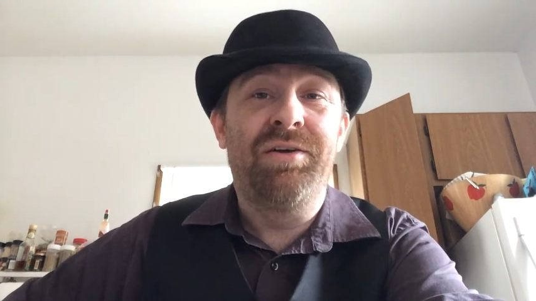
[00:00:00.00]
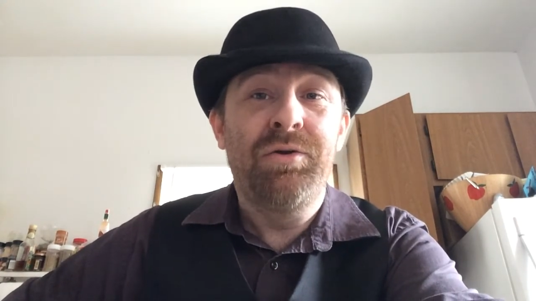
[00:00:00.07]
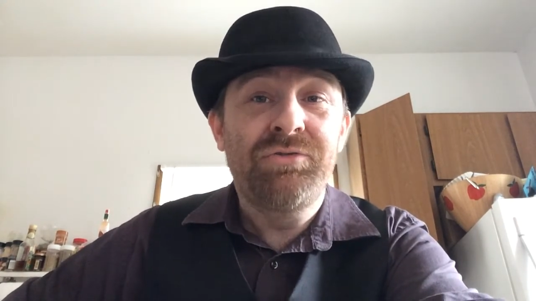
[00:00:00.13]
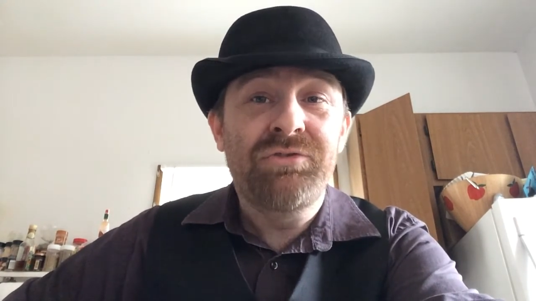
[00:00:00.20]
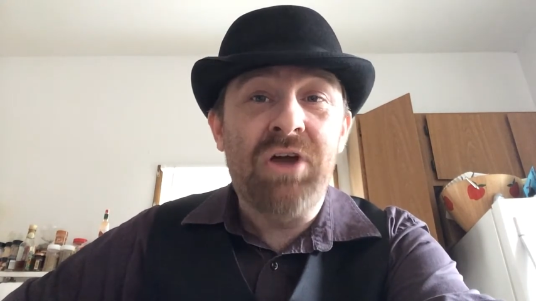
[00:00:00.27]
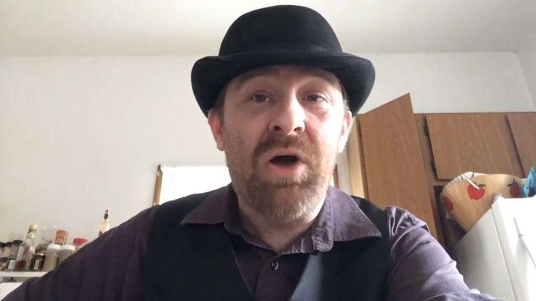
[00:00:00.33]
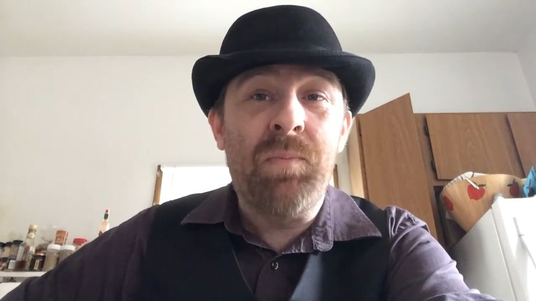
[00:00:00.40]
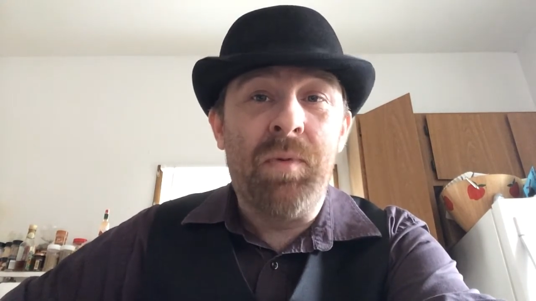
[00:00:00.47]
who's
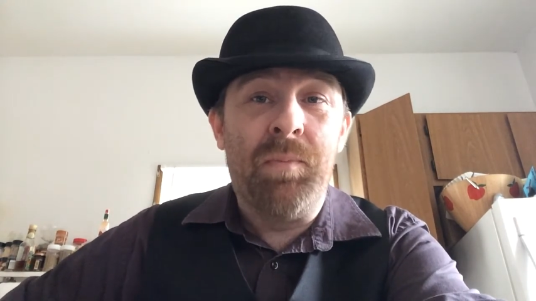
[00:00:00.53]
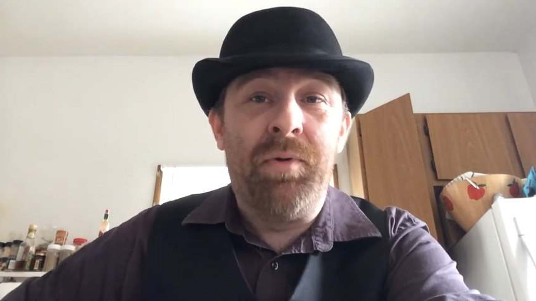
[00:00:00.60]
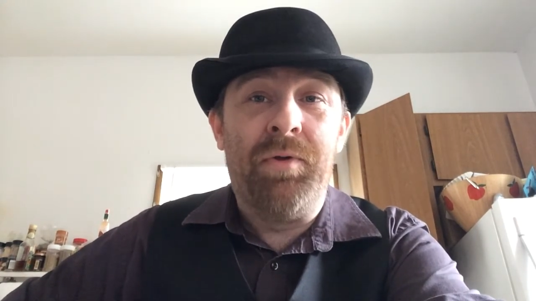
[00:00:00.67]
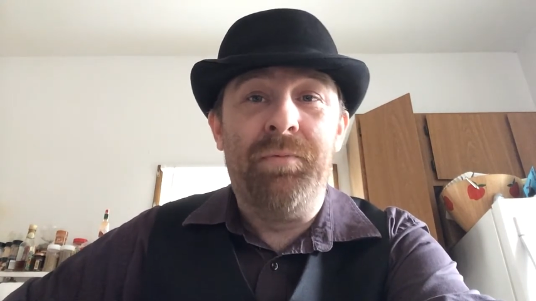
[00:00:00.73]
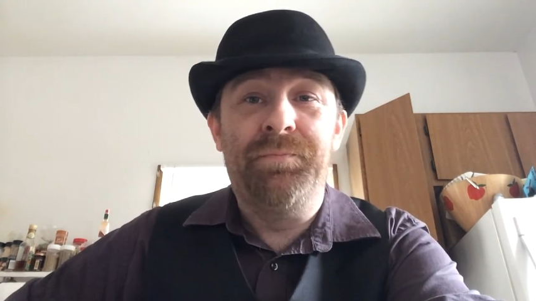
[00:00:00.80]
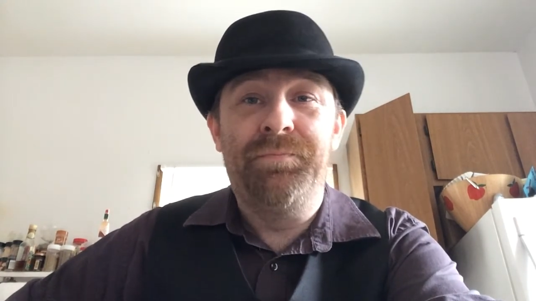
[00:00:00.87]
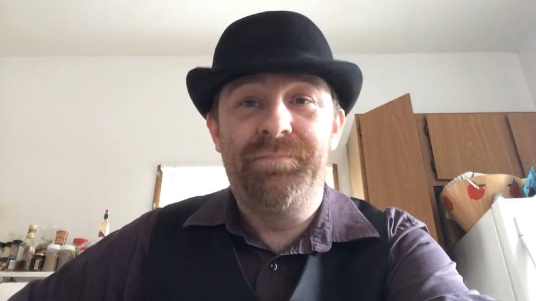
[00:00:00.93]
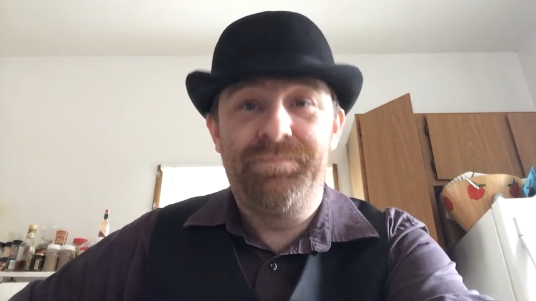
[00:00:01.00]

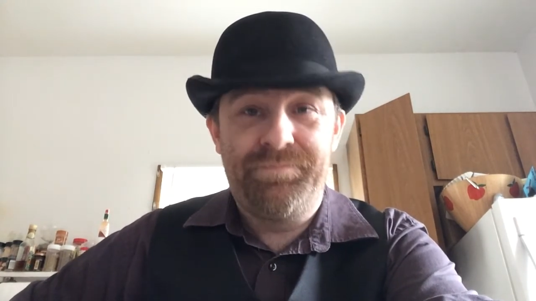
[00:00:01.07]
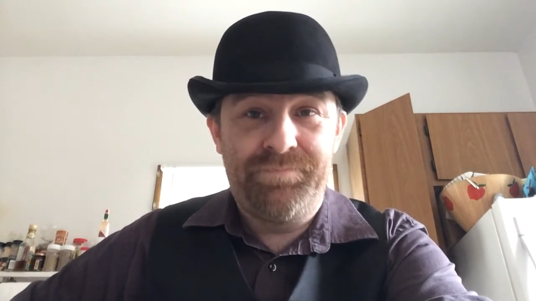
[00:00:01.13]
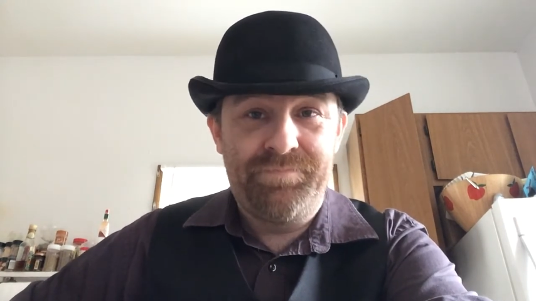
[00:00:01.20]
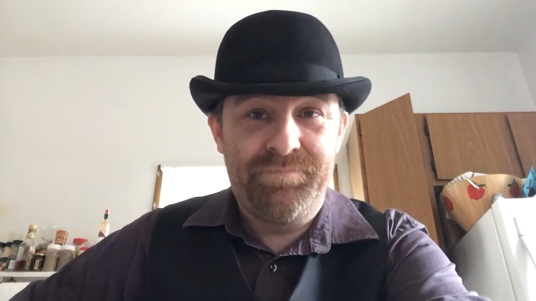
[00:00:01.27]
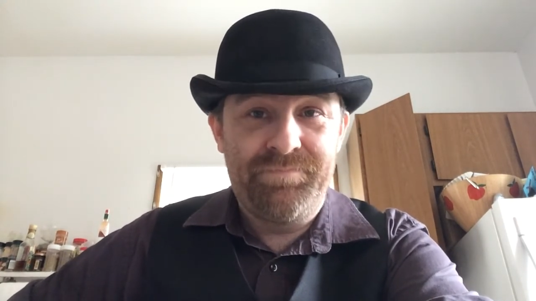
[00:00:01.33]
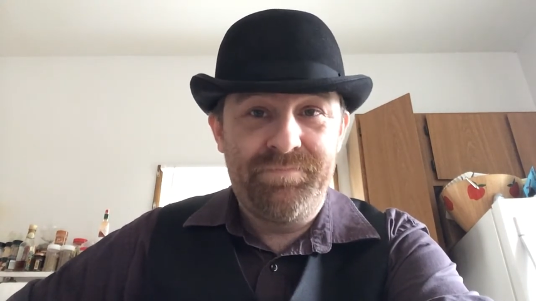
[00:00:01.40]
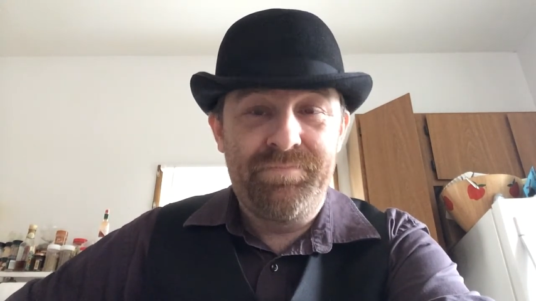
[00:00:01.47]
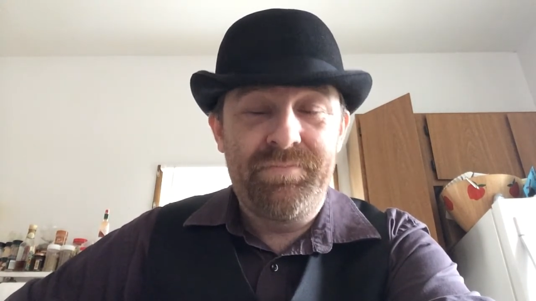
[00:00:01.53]
culpable?
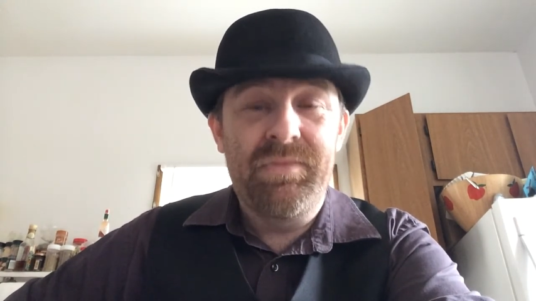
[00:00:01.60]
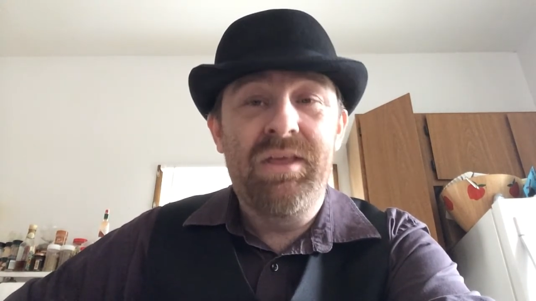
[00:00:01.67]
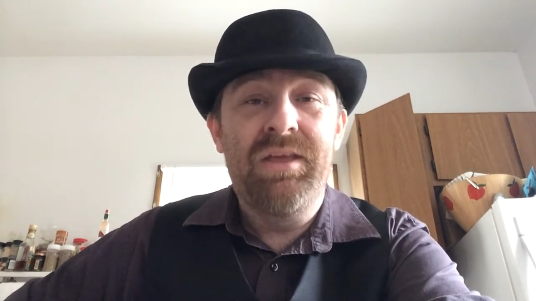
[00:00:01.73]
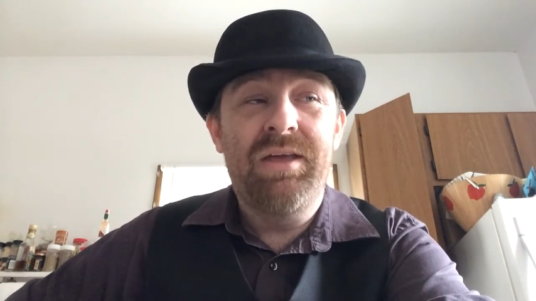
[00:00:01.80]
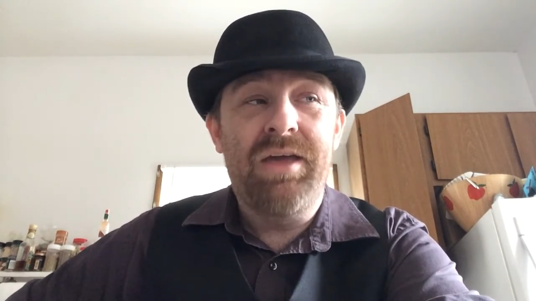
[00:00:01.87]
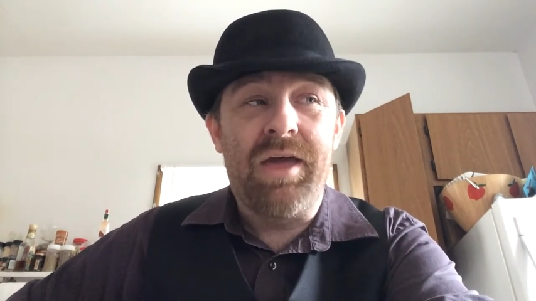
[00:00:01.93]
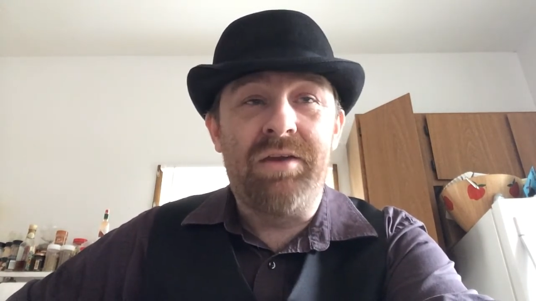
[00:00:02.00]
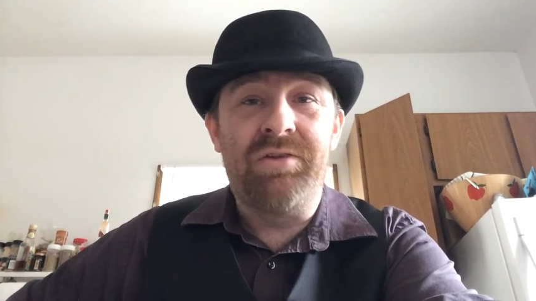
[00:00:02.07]

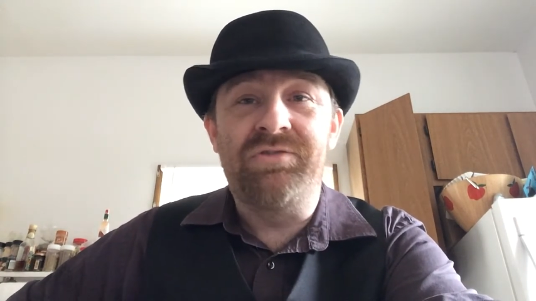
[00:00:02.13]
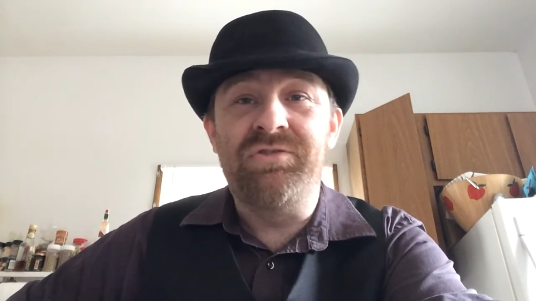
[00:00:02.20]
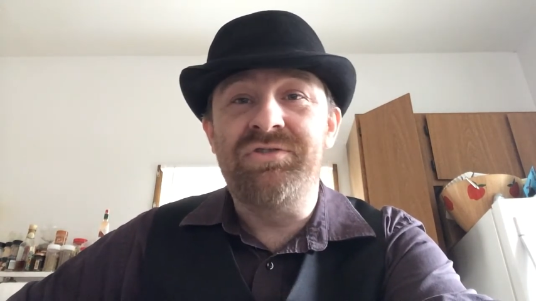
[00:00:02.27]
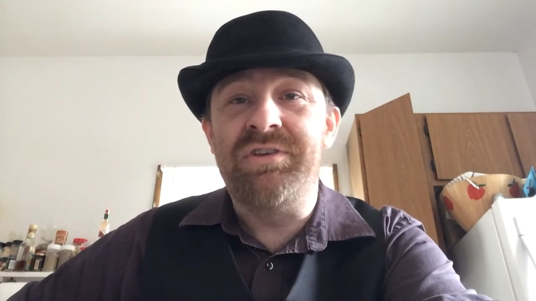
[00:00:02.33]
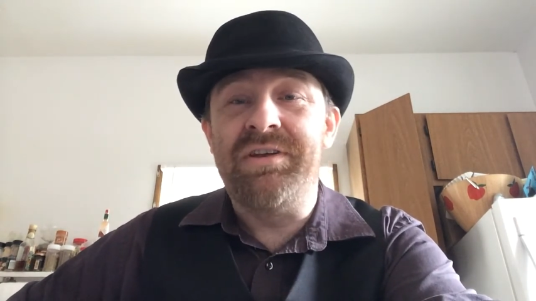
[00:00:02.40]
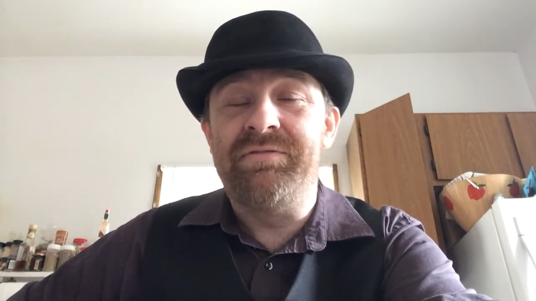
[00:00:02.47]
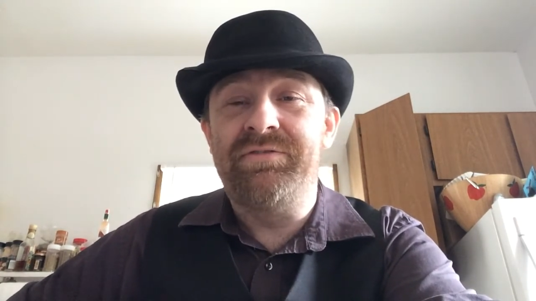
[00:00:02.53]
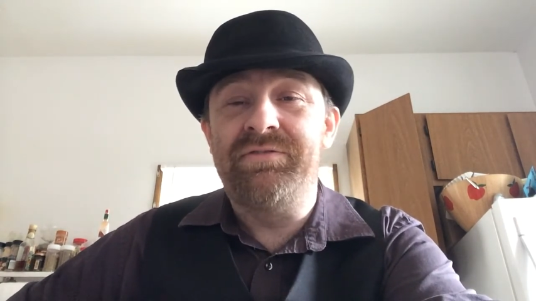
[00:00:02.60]

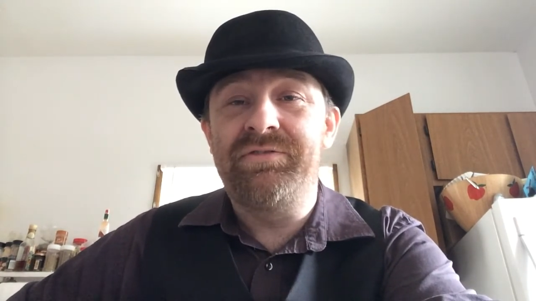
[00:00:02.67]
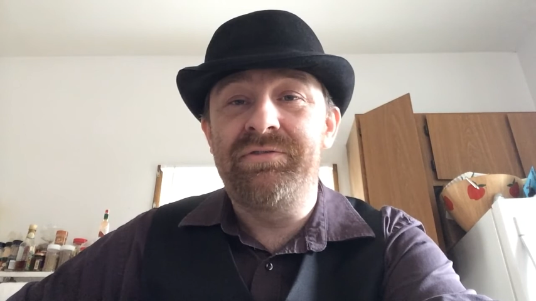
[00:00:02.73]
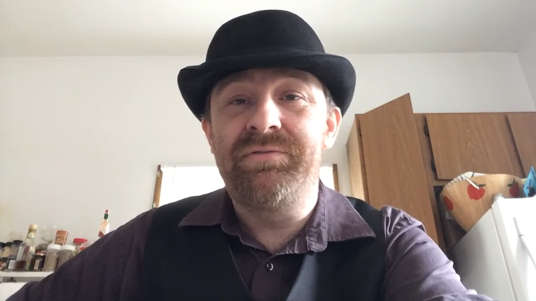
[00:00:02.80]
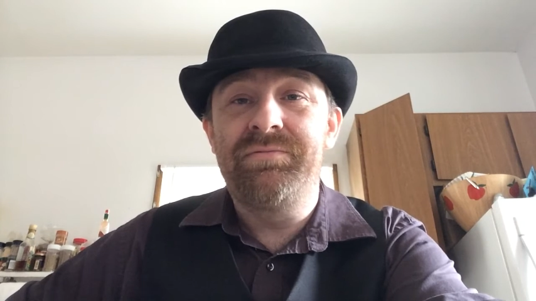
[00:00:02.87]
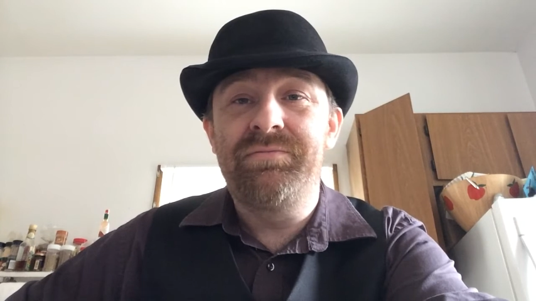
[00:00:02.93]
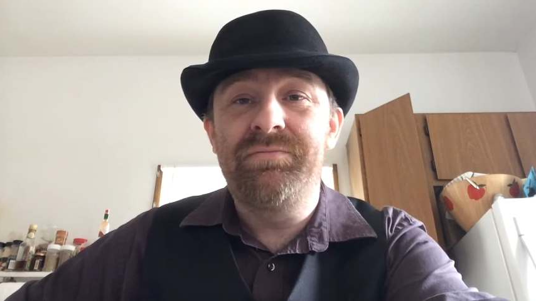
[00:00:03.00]
Editors-in-chiefs,